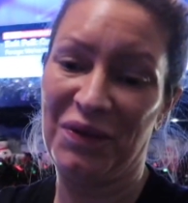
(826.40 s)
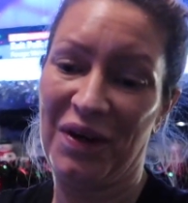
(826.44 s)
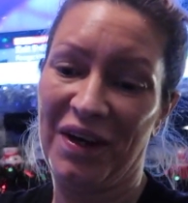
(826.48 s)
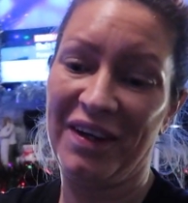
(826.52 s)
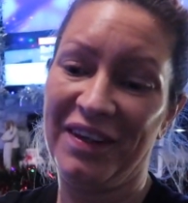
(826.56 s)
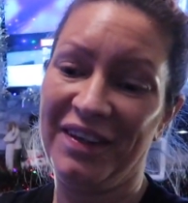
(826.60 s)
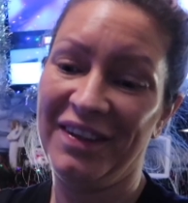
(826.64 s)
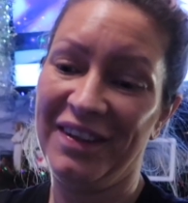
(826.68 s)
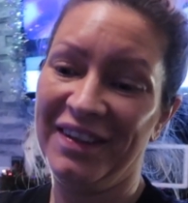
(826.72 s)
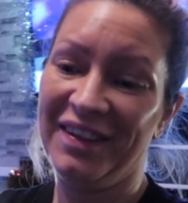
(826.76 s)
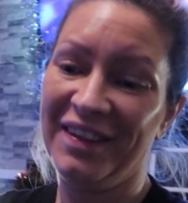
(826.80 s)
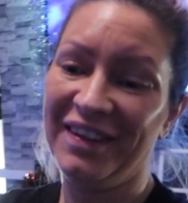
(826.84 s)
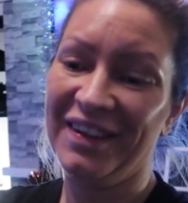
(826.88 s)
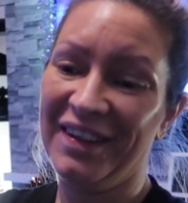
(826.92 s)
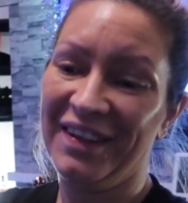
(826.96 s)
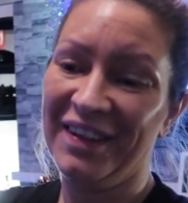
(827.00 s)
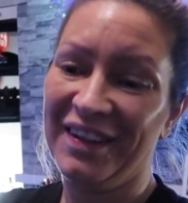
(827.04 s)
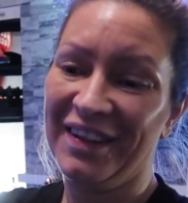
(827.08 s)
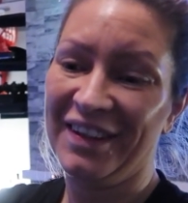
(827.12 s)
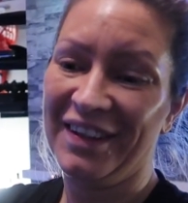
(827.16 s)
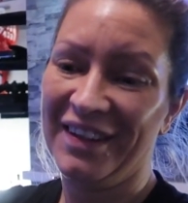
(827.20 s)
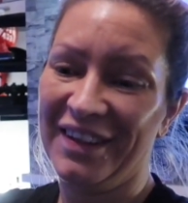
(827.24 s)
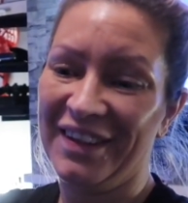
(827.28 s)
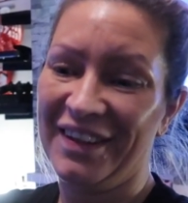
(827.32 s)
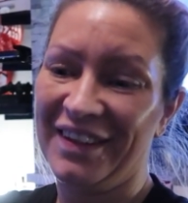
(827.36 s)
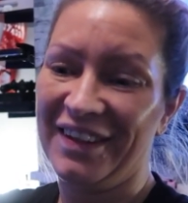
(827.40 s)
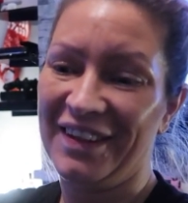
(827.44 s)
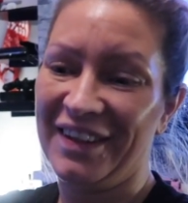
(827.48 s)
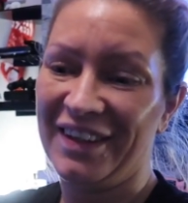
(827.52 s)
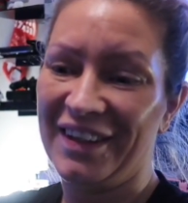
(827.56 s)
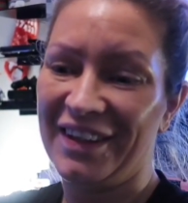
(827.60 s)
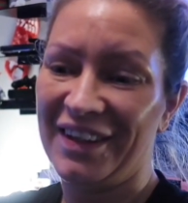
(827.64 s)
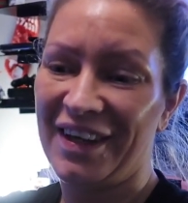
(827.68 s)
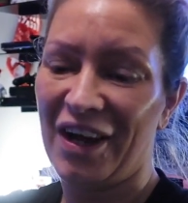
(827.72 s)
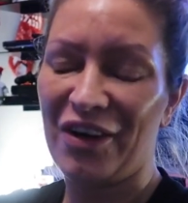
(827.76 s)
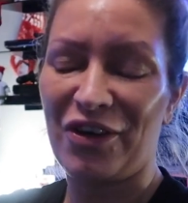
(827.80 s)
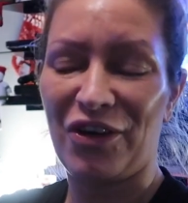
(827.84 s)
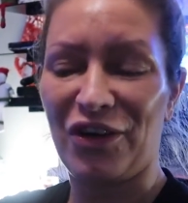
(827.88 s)
we?
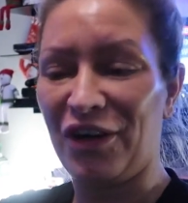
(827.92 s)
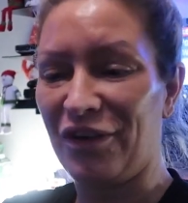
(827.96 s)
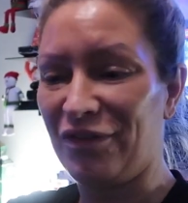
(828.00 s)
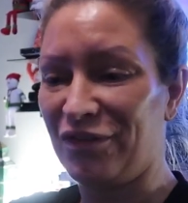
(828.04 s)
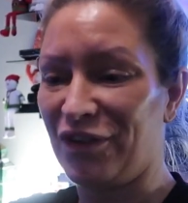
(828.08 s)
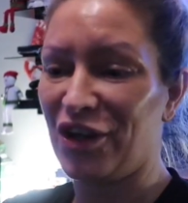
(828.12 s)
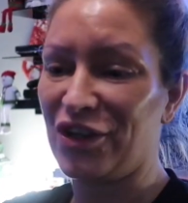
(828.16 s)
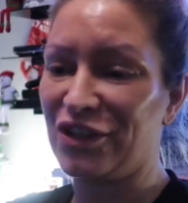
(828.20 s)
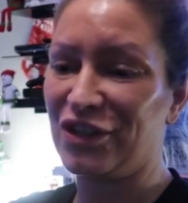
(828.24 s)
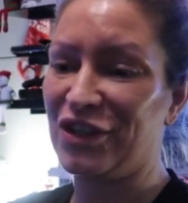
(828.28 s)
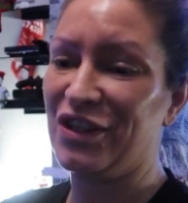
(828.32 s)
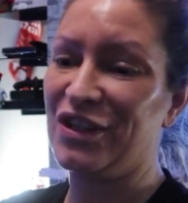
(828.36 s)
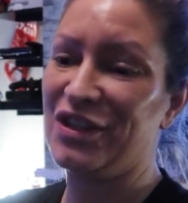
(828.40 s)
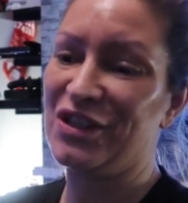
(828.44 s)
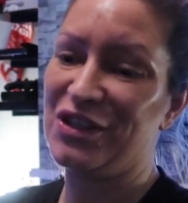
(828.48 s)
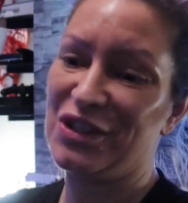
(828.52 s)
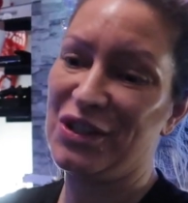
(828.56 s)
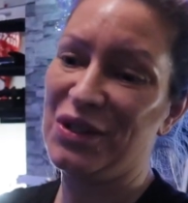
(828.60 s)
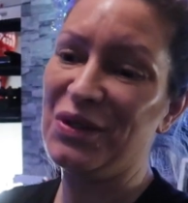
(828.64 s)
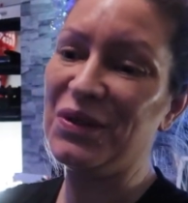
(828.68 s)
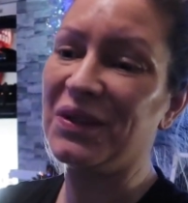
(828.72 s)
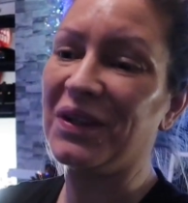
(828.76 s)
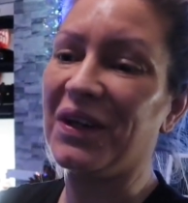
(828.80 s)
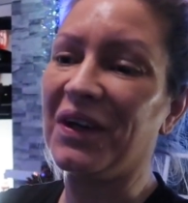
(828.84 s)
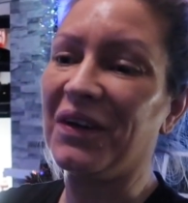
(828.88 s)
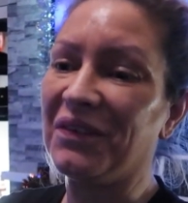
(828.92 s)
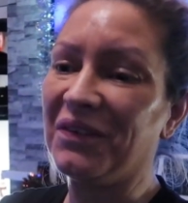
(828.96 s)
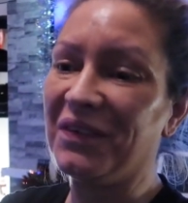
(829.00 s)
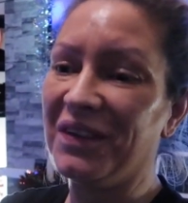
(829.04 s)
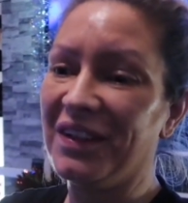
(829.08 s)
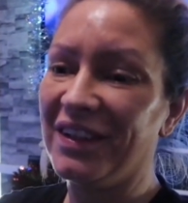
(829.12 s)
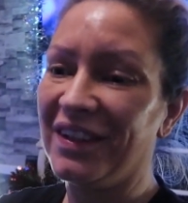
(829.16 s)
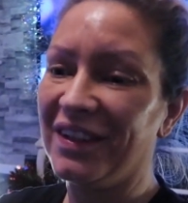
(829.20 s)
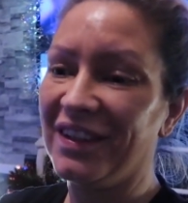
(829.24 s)
I couldn't have vlogged at the studio.